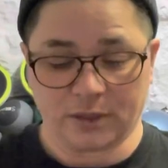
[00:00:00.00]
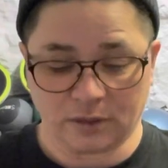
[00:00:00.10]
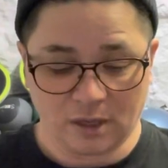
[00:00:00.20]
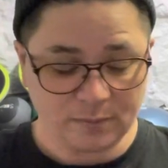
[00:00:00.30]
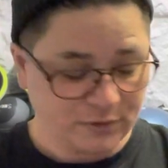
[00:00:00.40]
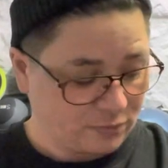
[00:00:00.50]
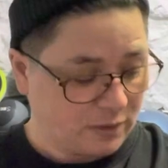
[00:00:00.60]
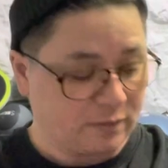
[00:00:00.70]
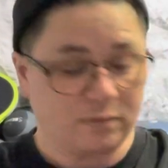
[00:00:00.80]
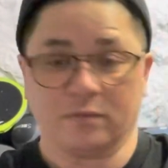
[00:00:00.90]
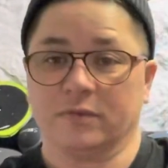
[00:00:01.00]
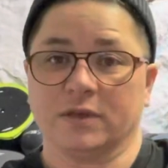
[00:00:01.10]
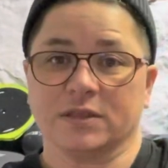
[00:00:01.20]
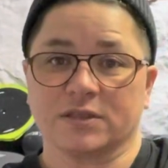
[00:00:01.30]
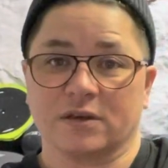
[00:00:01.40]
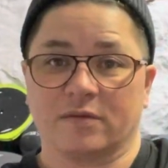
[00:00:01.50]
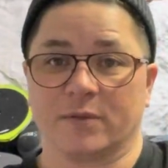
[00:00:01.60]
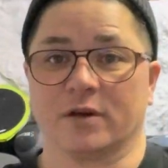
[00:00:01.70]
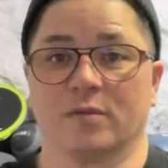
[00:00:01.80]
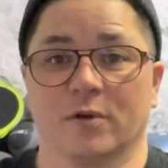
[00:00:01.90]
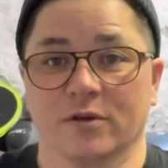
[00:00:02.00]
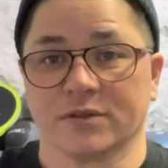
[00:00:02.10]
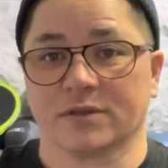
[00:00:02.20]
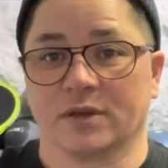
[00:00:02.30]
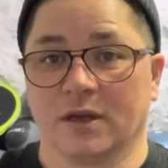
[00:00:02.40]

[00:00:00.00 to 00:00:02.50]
a line between the inside of my elbows